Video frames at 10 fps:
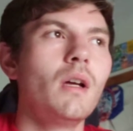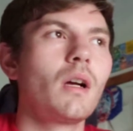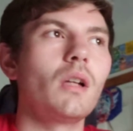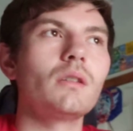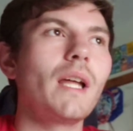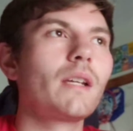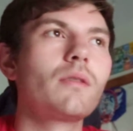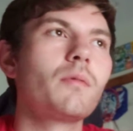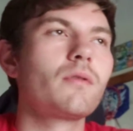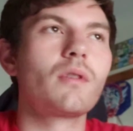
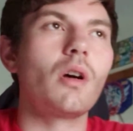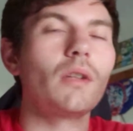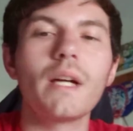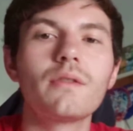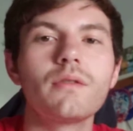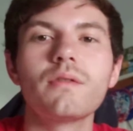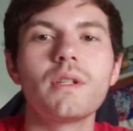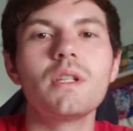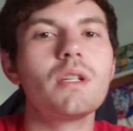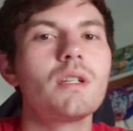collector's
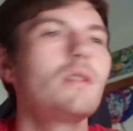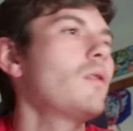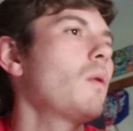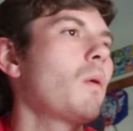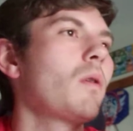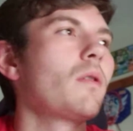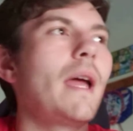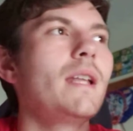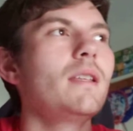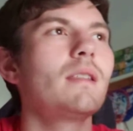edition or
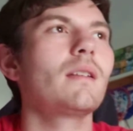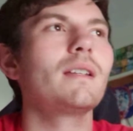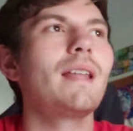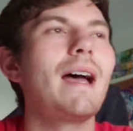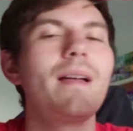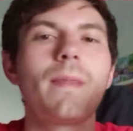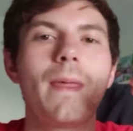anything like that,